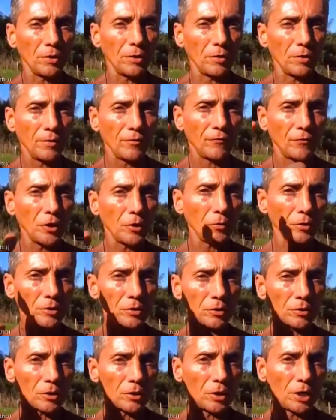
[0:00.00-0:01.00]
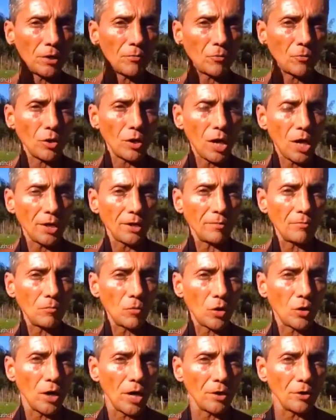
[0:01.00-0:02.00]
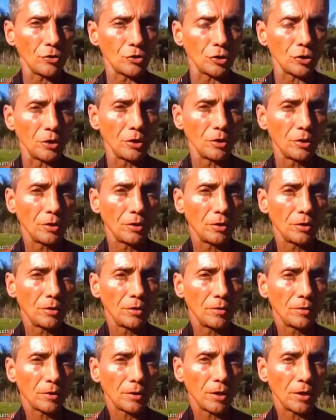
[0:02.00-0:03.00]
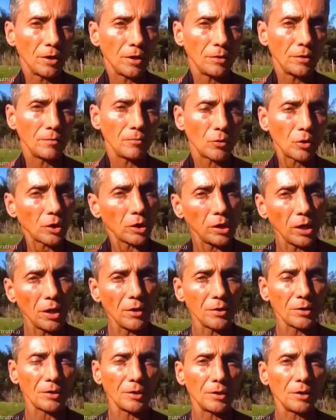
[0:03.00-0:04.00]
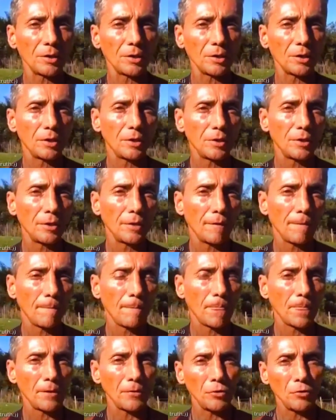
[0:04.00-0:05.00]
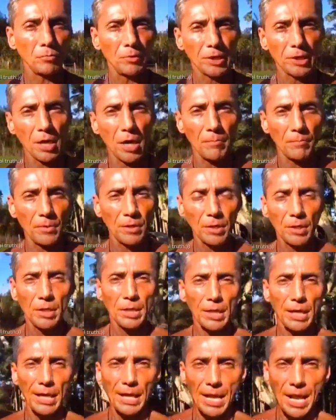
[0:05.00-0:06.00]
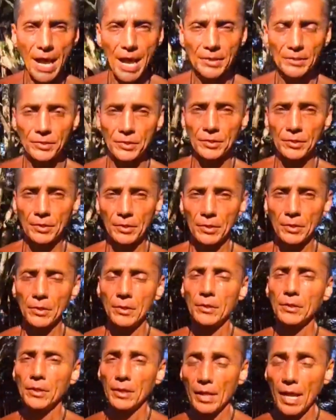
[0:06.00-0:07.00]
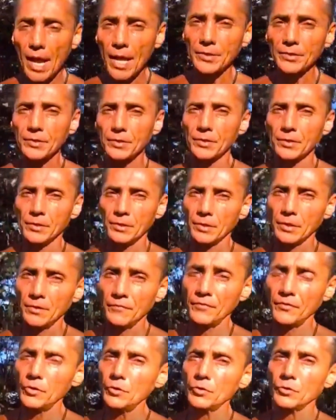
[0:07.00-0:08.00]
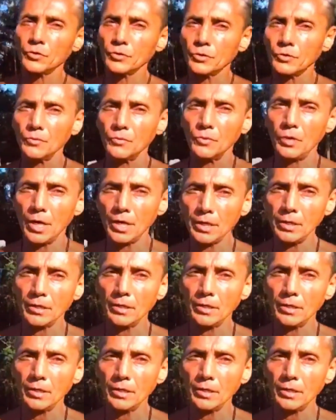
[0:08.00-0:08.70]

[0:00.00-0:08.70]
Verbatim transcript: frequency so you get more light, more energy, okay? More clarity. You become less less confused. Why?